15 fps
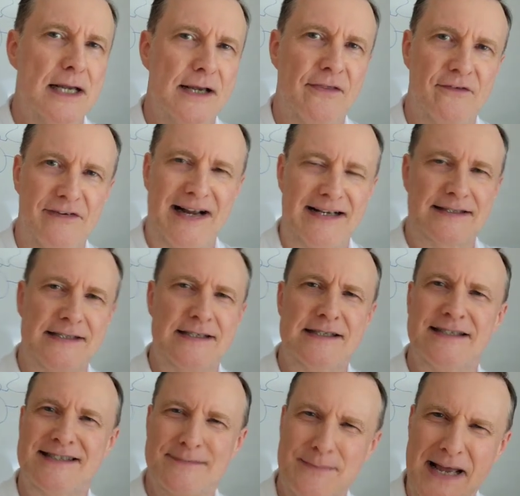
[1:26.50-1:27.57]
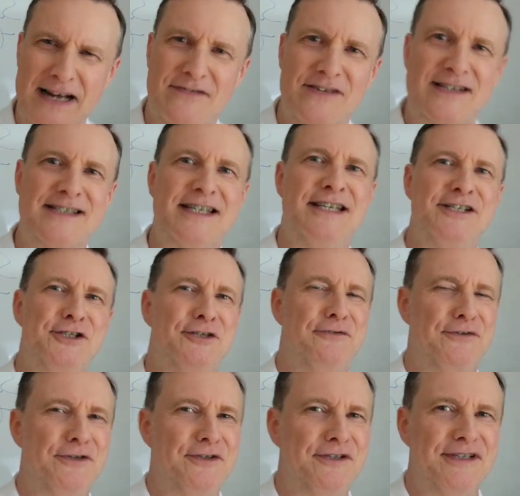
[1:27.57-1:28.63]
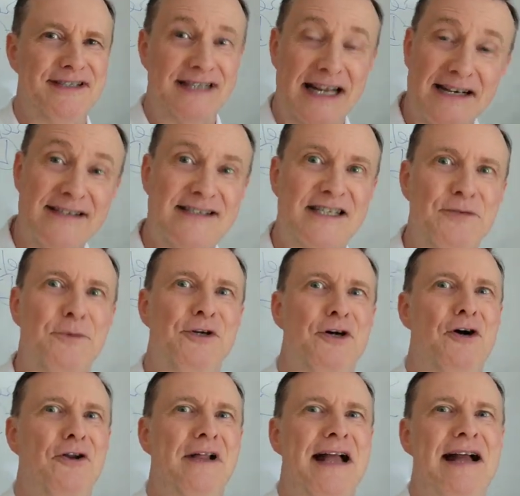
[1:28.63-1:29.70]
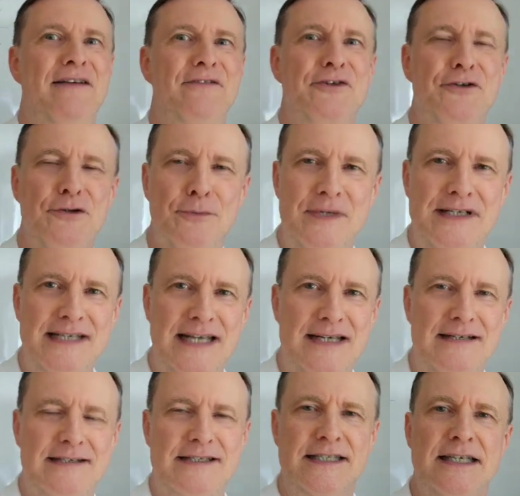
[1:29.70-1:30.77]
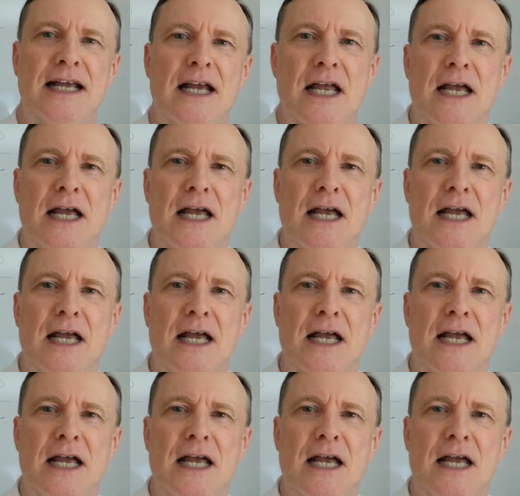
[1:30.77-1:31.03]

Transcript: the fact is it's a manifestation of the tendency we all have, the human tendency,